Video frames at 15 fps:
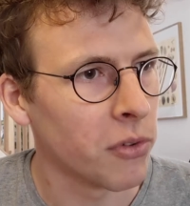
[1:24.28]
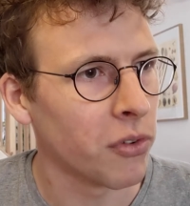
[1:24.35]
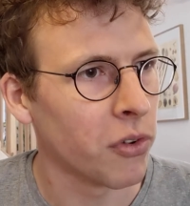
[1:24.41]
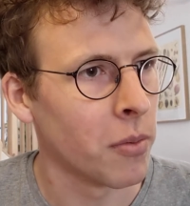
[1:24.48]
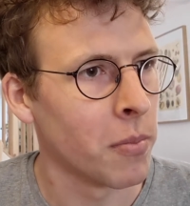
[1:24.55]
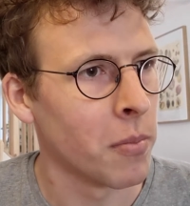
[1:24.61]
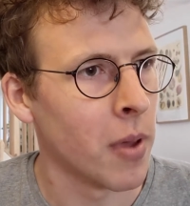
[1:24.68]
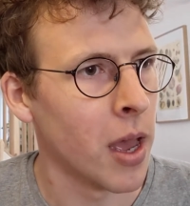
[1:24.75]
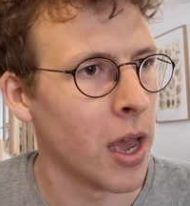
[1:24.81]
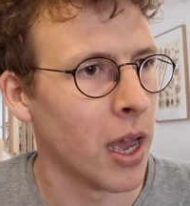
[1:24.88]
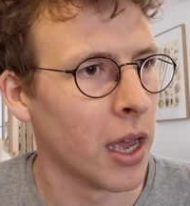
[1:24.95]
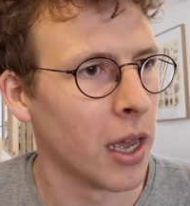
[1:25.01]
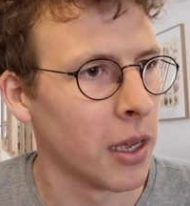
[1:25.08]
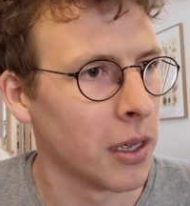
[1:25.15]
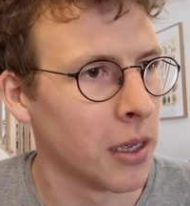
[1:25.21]
from
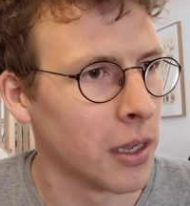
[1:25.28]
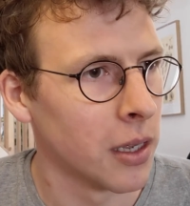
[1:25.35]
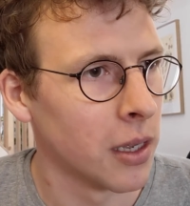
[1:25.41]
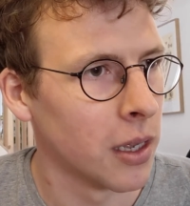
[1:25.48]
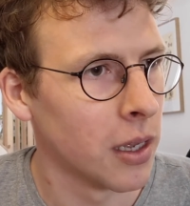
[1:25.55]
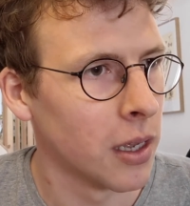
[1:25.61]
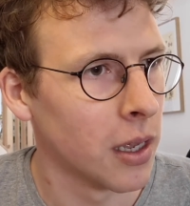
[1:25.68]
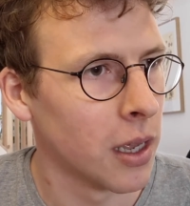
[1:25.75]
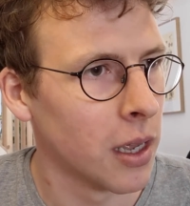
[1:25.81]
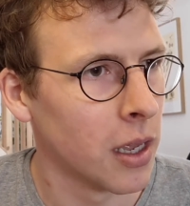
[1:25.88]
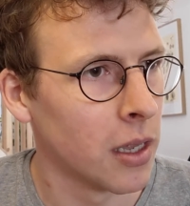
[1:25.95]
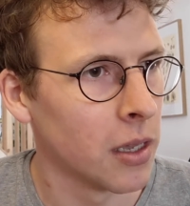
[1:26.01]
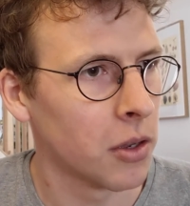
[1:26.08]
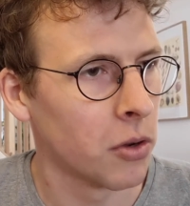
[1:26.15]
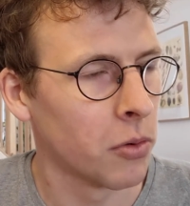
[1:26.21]

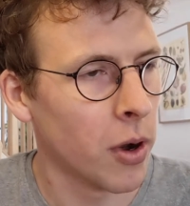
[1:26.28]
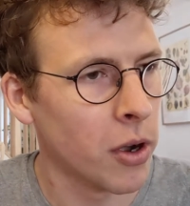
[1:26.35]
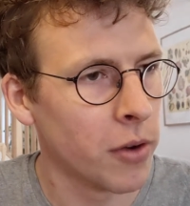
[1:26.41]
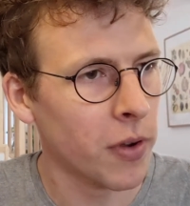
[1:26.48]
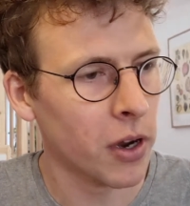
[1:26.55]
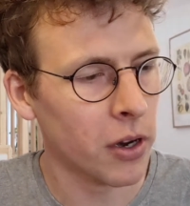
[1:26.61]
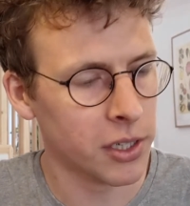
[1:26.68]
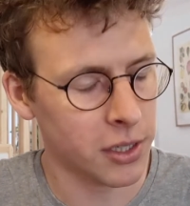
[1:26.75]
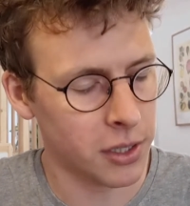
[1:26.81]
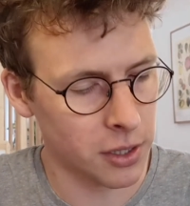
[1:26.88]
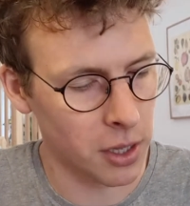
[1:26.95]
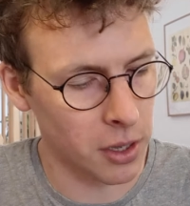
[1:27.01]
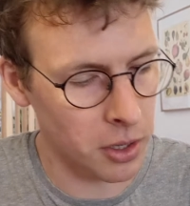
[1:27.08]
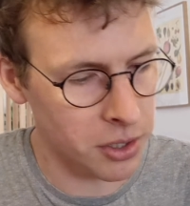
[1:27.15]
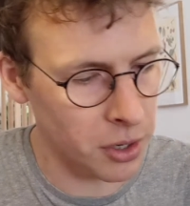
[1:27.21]

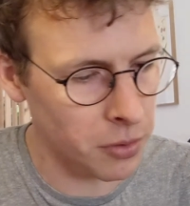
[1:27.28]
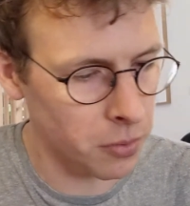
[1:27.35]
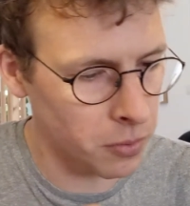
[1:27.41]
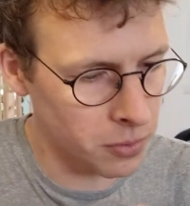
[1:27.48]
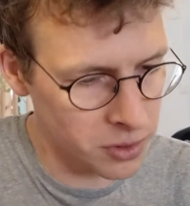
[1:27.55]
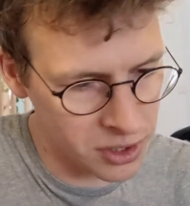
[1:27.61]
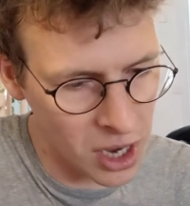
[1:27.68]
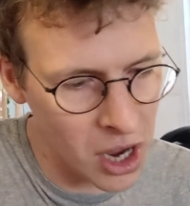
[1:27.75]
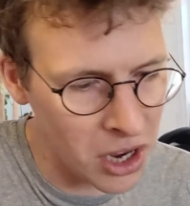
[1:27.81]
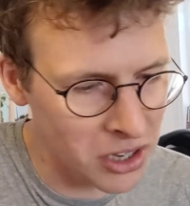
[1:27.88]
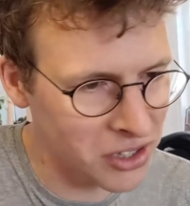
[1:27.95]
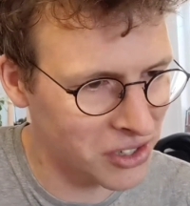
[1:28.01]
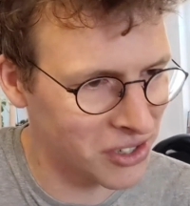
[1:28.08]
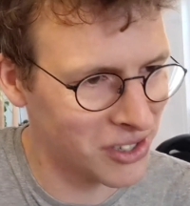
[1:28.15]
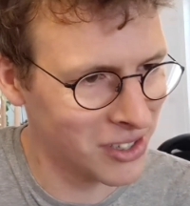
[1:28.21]
coronavirus. So
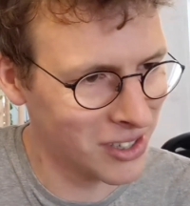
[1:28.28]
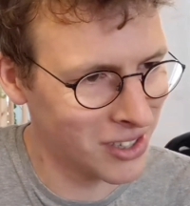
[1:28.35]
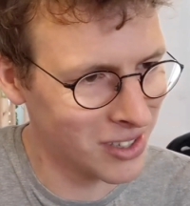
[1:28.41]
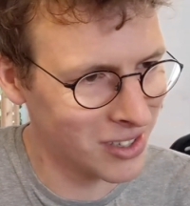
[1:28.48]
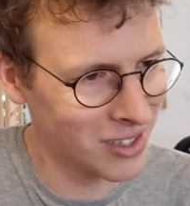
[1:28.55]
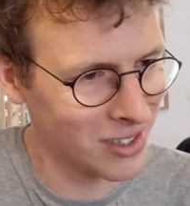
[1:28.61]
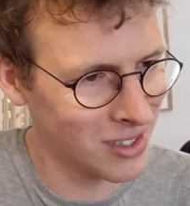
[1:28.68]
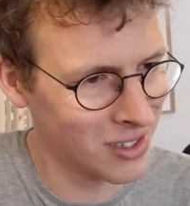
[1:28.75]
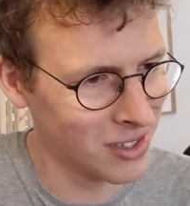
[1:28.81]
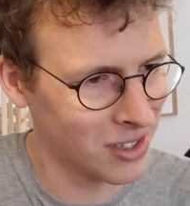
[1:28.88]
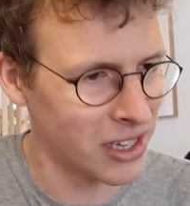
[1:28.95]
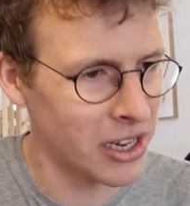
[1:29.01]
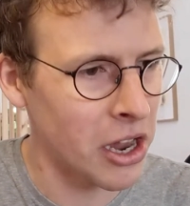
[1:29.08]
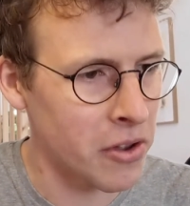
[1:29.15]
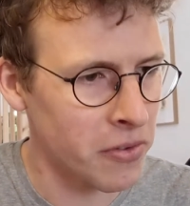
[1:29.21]

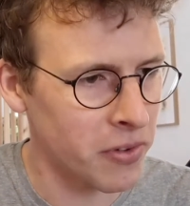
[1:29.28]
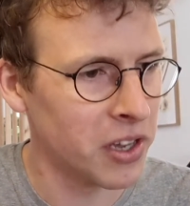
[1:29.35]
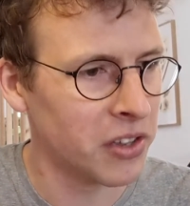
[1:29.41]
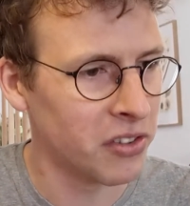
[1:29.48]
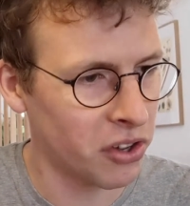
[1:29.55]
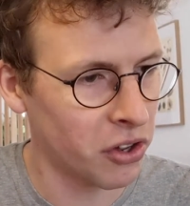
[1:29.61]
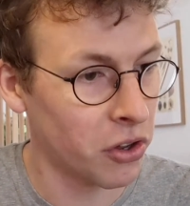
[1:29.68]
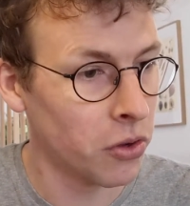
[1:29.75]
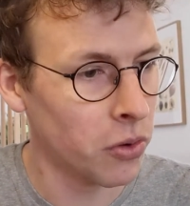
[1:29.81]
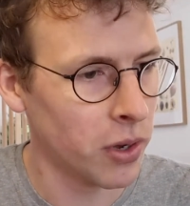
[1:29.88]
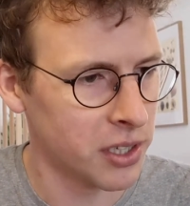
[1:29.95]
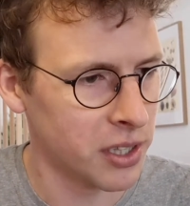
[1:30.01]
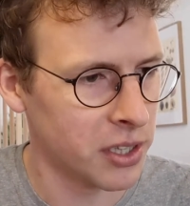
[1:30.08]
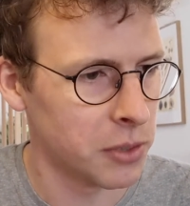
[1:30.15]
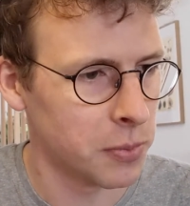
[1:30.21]
SARS-CoV-2
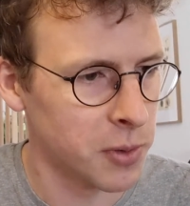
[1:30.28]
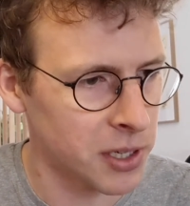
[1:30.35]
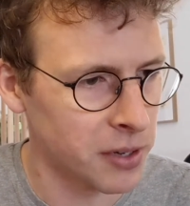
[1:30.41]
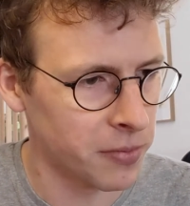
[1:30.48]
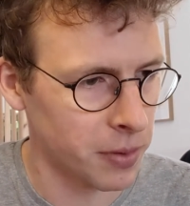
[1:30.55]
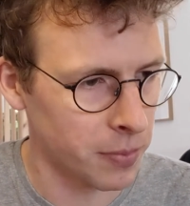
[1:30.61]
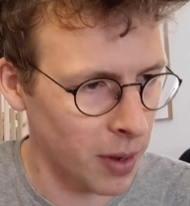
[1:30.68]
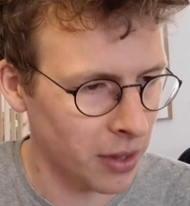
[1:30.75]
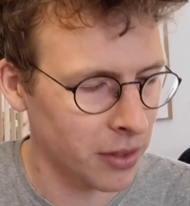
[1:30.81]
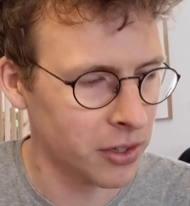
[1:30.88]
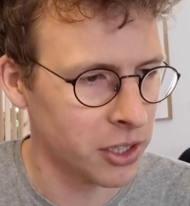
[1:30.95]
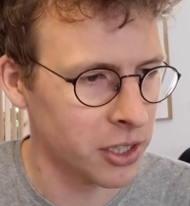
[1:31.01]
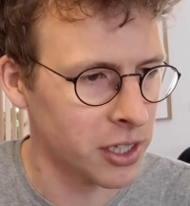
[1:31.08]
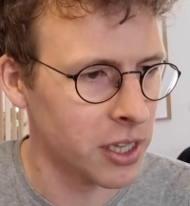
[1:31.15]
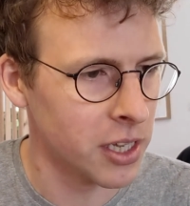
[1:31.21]
is the specific
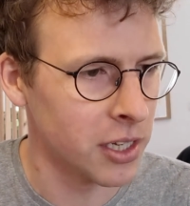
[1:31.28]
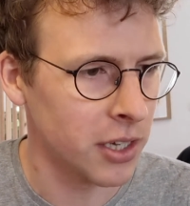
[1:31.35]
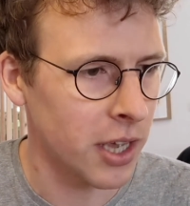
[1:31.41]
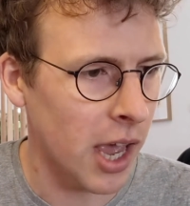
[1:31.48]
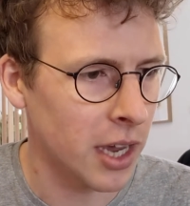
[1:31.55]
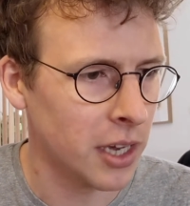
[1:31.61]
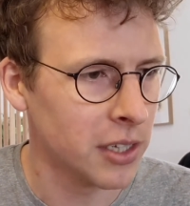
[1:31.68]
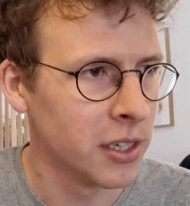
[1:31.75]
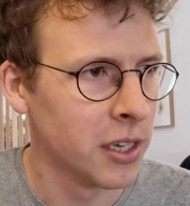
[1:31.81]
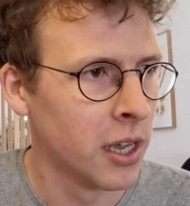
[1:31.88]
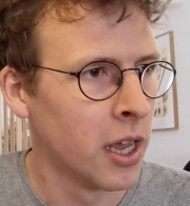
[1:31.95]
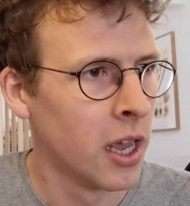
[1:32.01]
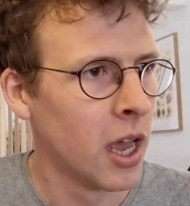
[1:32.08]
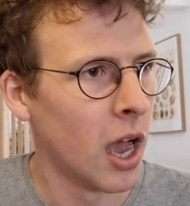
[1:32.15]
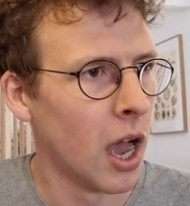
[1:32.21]
pathogen in this case.
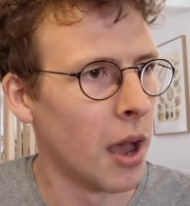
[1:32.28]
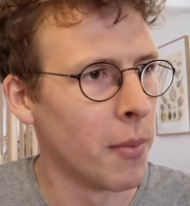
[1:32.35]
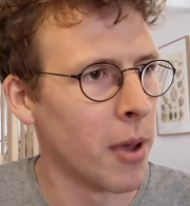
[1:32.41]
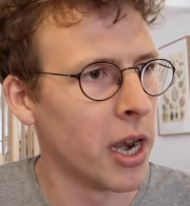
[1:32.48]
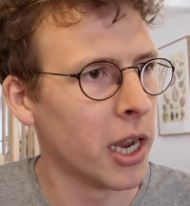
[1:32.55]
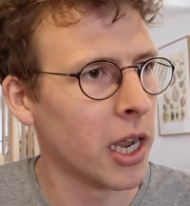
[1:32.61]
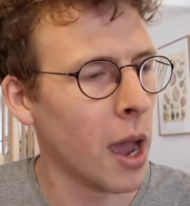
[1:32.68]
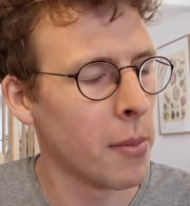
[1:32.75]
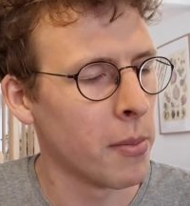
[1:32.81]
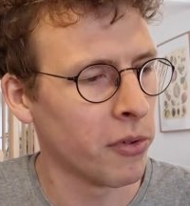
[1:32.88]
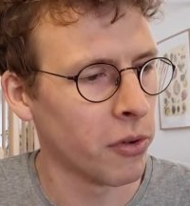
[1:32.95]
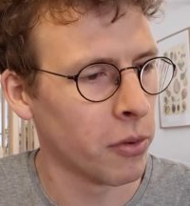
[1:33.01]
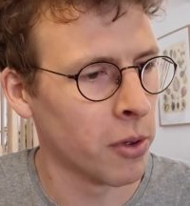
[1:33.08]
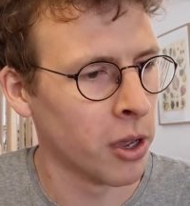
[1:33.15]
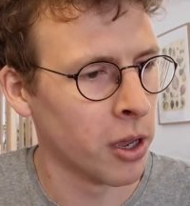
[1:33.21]
And it comes
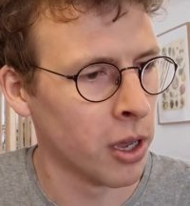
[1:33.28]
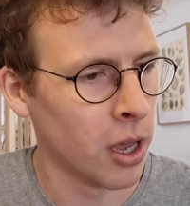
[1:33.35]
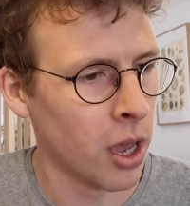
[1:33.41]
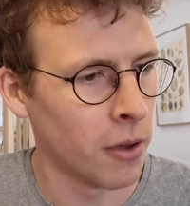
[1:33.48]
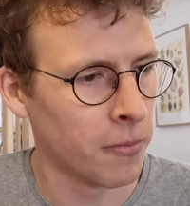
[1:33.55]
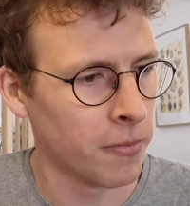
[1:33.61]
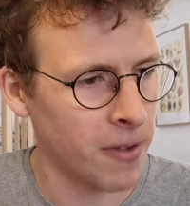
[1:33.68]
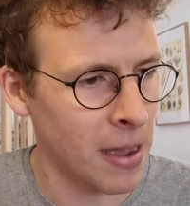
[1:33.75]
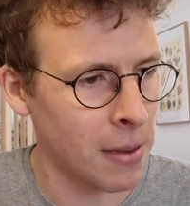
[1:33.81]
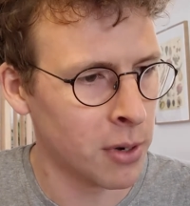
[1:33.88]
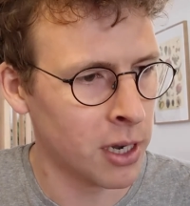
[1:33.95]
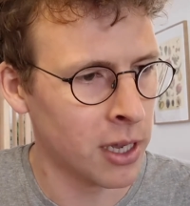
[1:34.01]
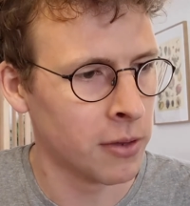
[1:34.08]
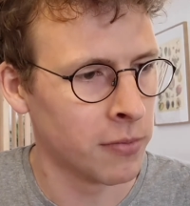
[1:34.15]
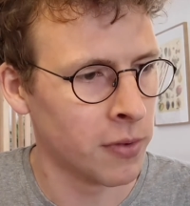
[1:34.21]
from a
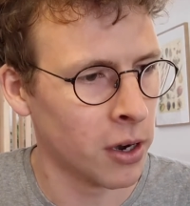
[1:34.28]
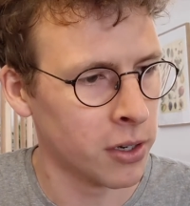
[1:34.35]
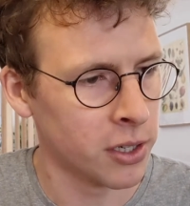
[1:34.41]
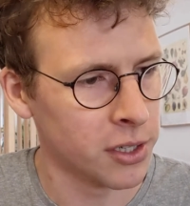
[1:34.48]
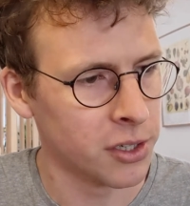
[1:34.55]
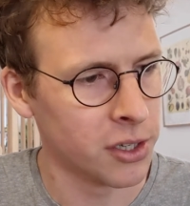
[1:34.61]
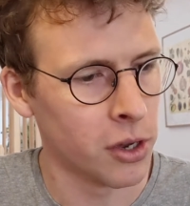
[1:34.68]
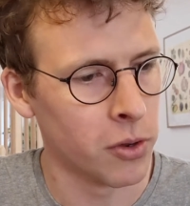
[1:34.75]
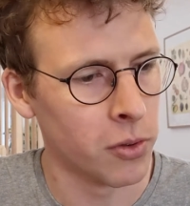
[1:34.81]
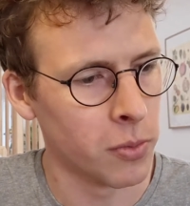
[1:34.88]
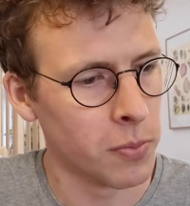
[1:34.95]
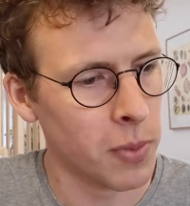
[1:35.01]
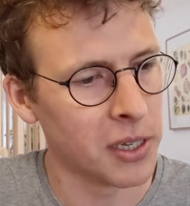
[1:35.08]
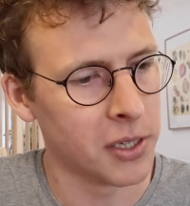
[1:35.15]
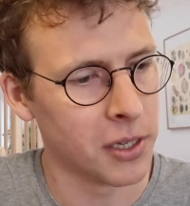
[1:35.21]
family of viruses, so
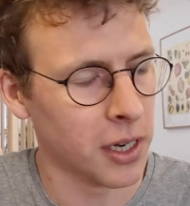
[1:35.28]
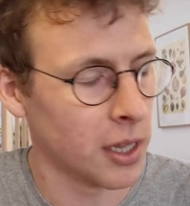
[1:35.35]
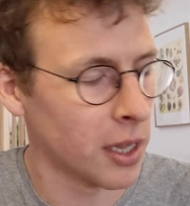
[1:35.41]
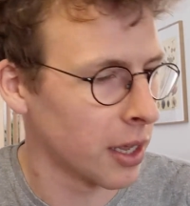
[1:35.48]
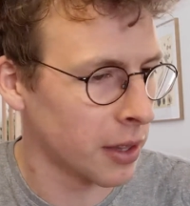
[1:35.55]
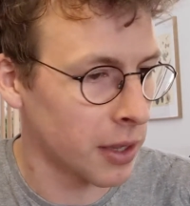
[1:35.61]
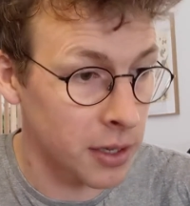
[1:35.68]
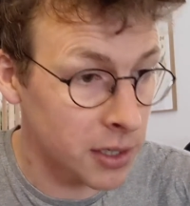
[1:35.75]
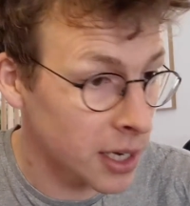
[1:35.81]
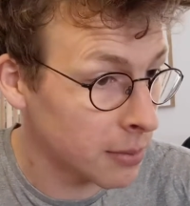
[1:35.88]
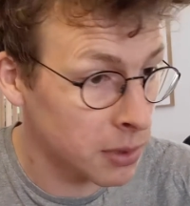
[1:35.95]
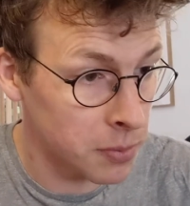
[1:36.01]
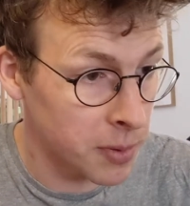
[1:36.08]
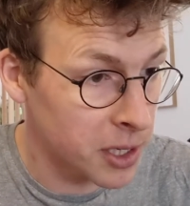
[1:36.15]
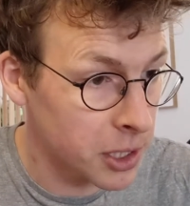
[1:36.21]
basically like the same
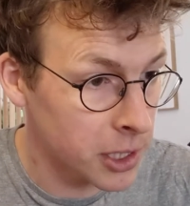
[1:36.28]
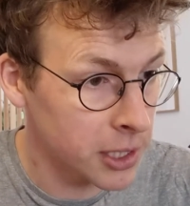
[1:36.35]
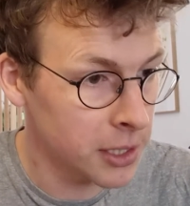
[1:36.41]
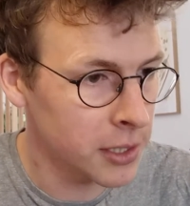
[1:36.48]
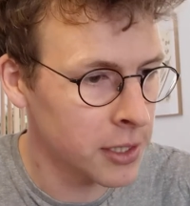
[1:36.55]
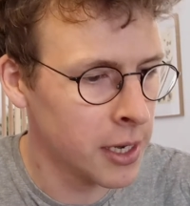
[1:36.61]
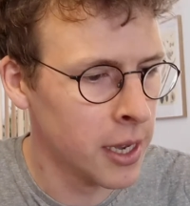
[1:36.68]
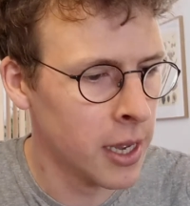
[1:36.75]
species.